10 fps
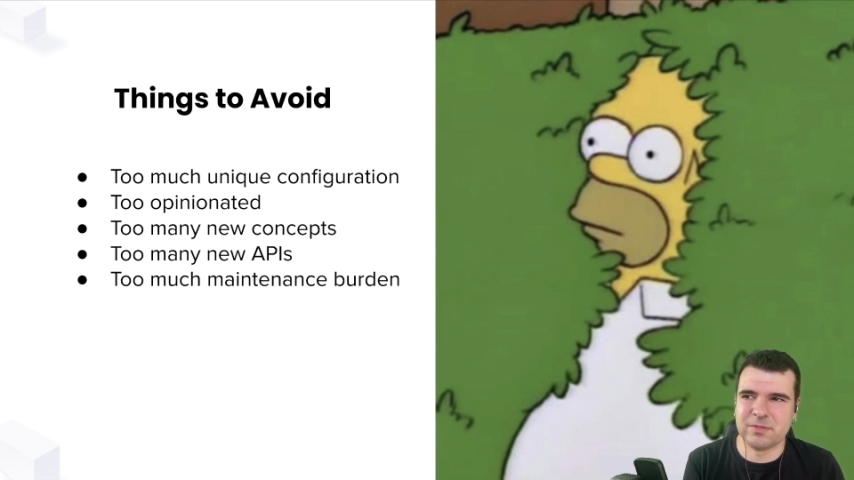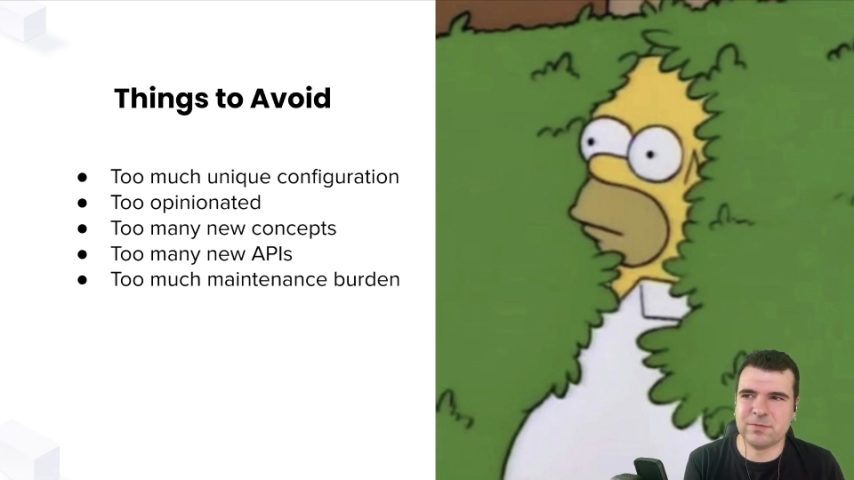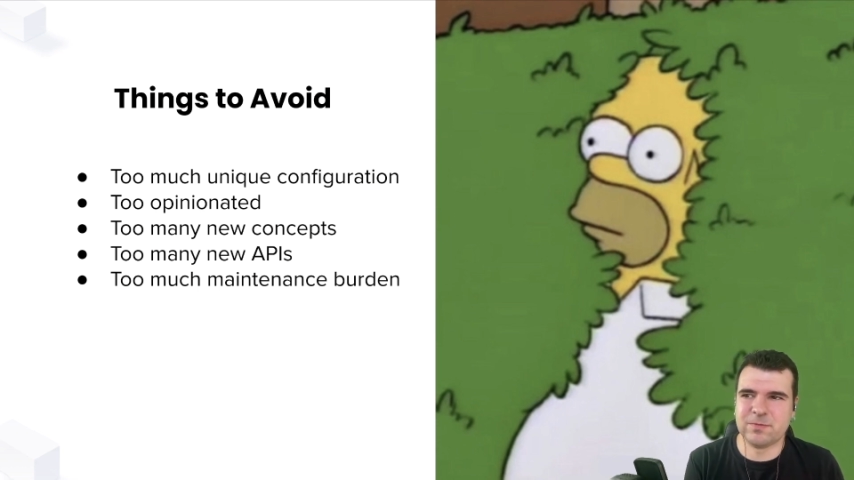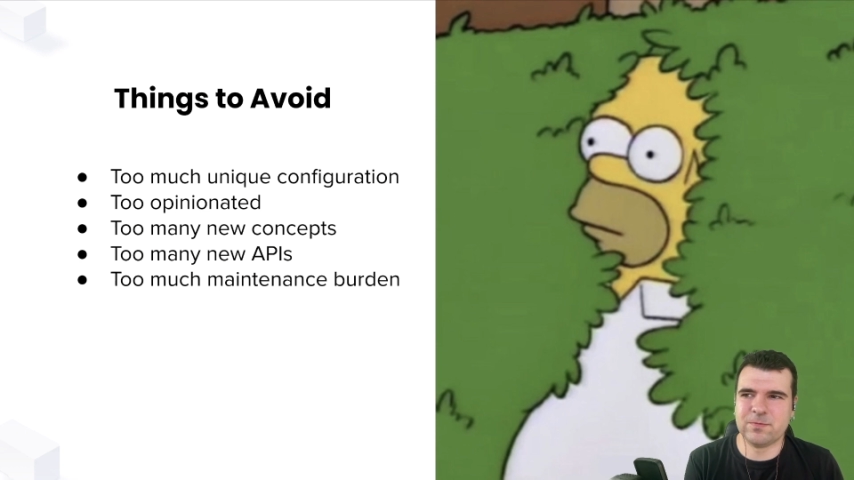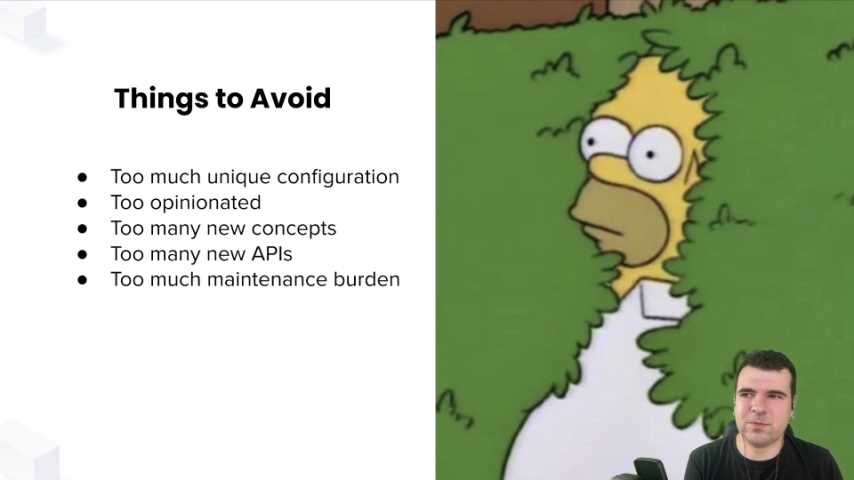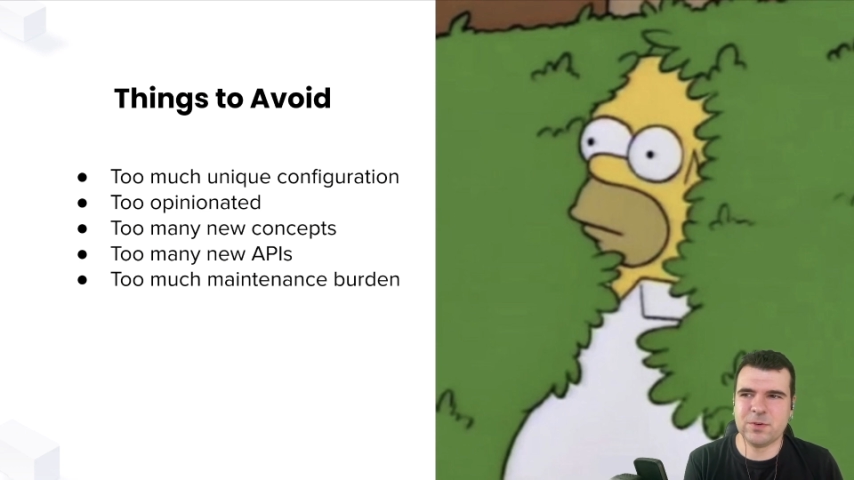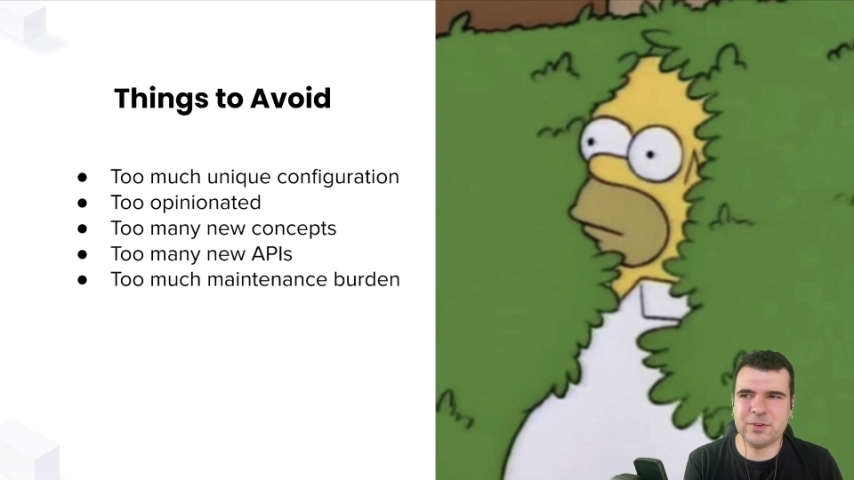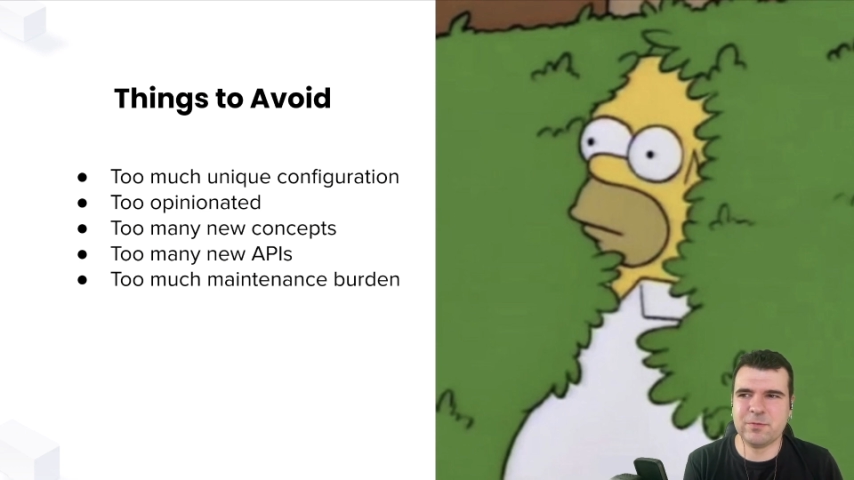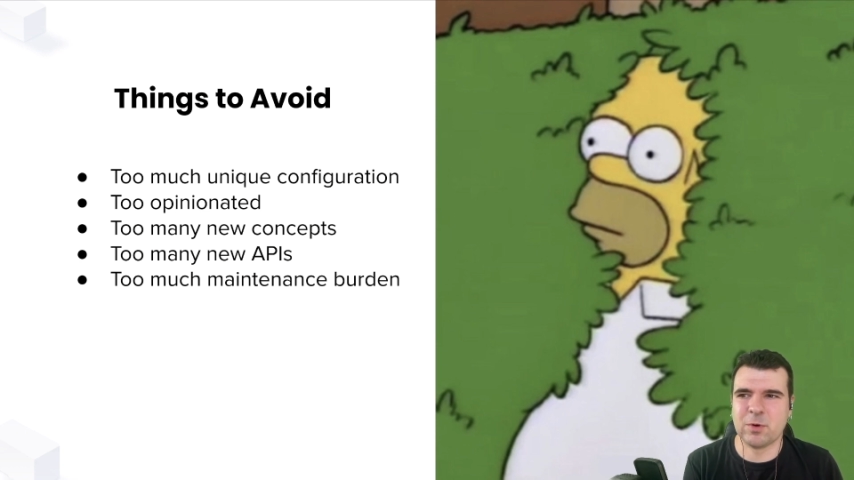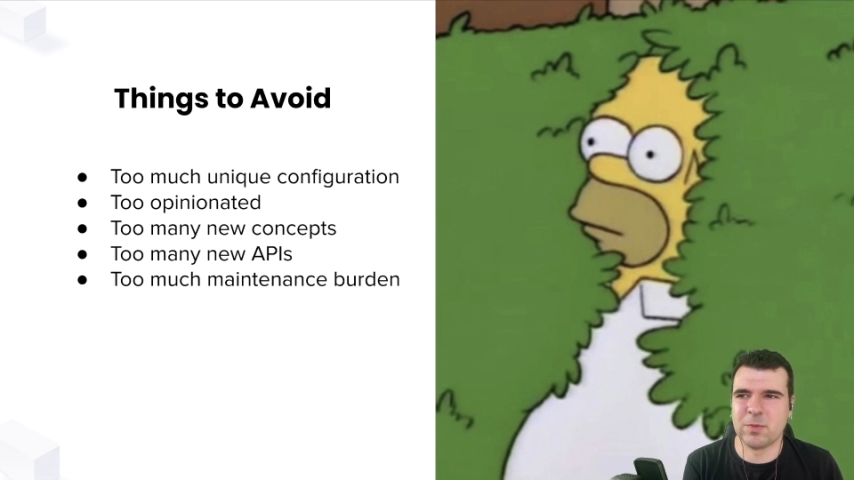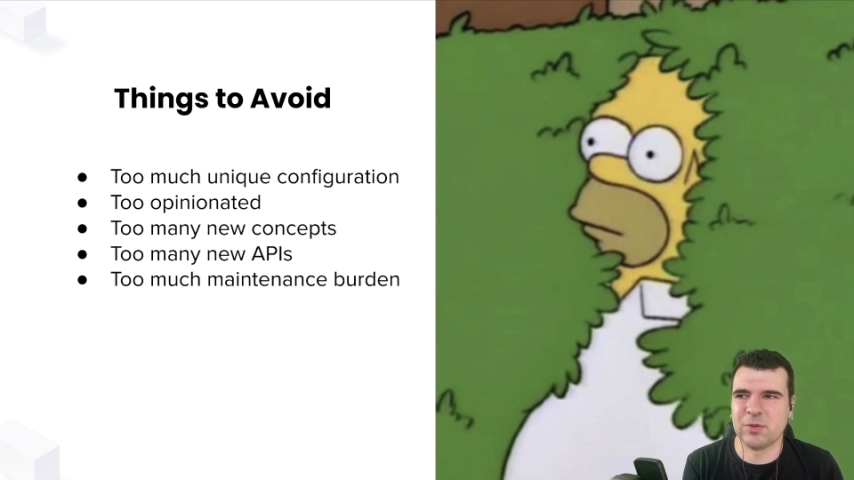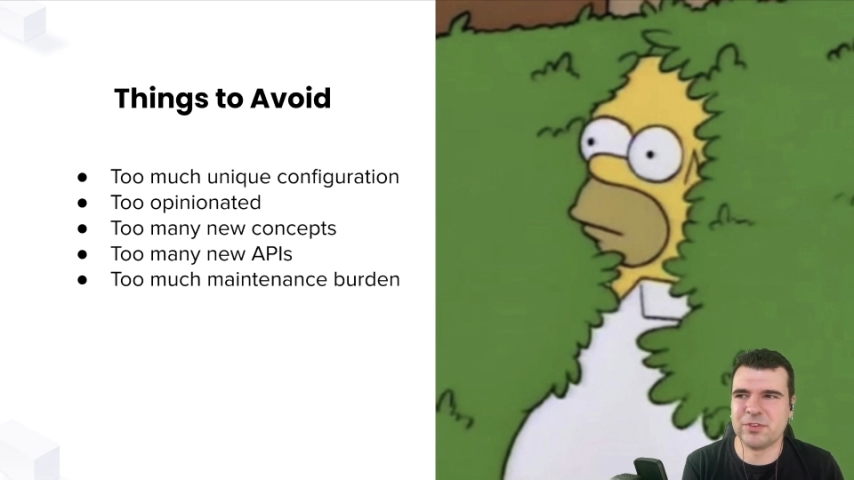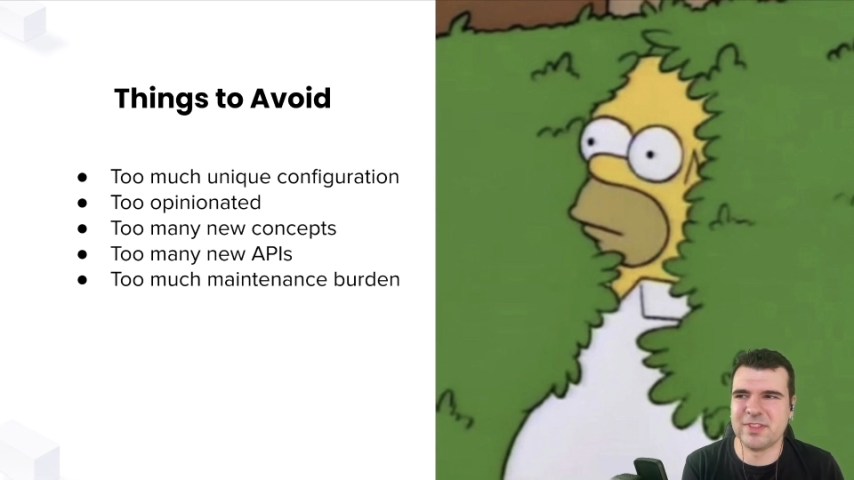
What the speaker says: First and foremost,